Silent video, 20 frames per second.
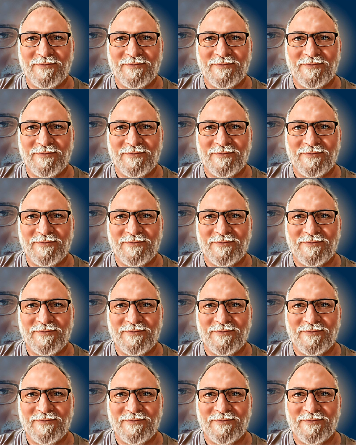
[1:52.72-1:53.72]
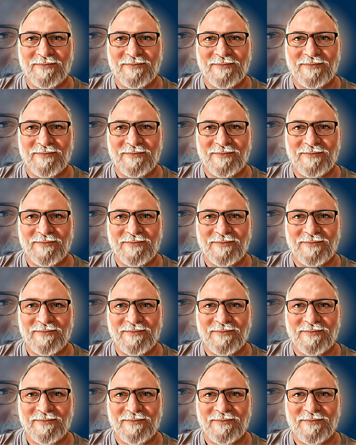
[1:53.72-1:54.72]

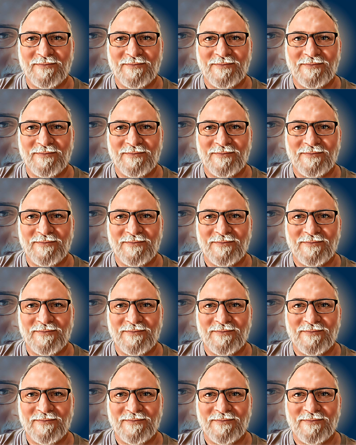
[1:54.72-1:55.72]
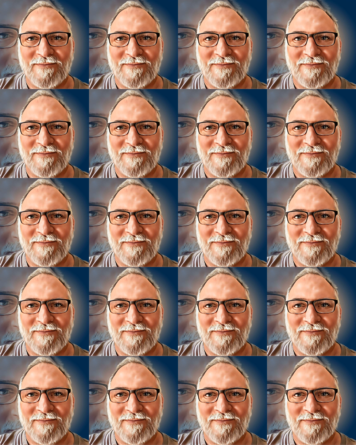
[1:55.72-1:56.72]

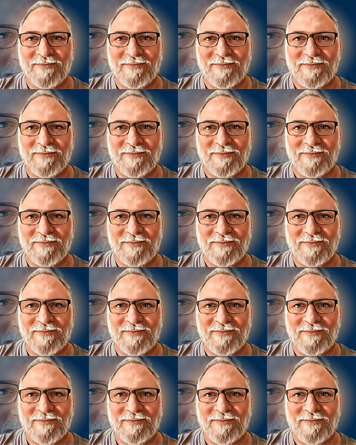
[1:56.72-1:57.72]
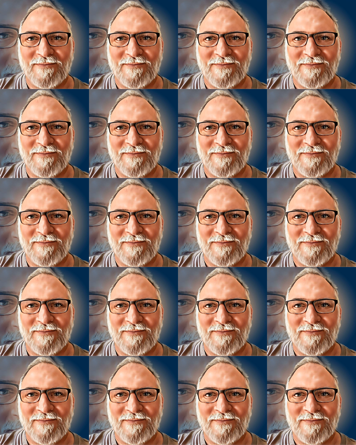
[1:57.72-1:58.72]

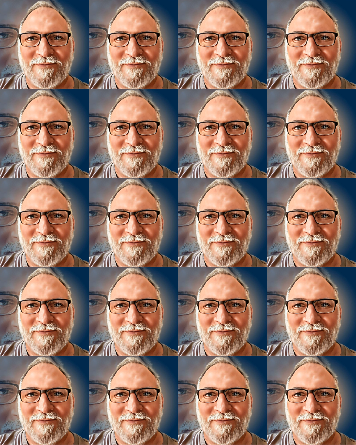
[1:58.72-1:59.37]
(no lip movement)